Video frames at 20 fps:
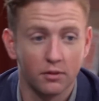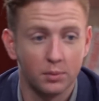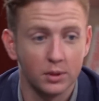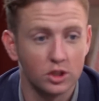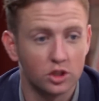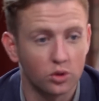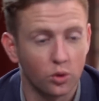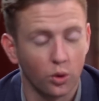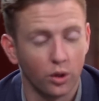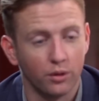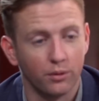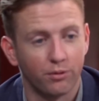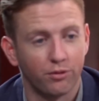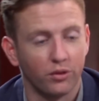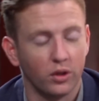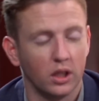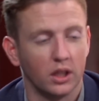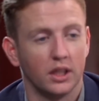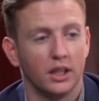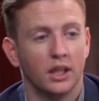have been scoring
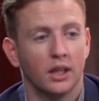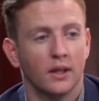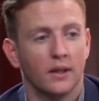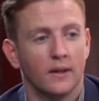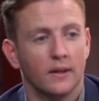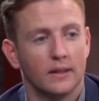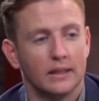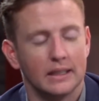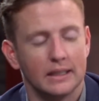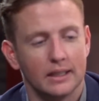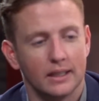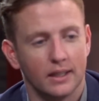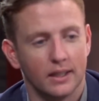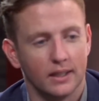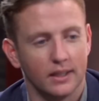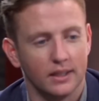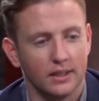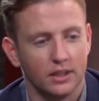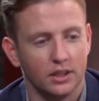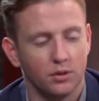freely,
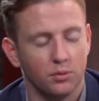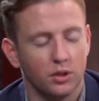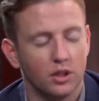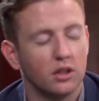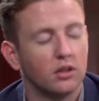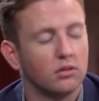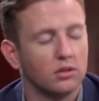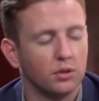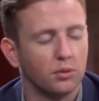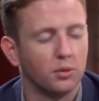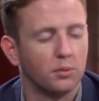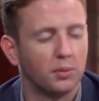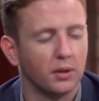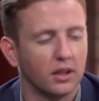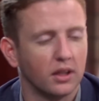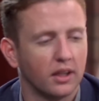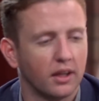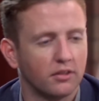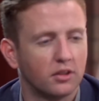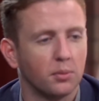you would
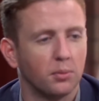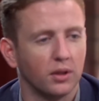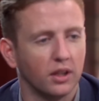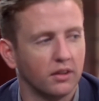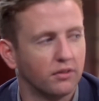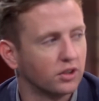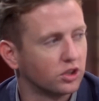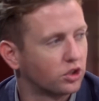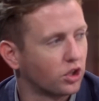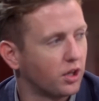live to believe it.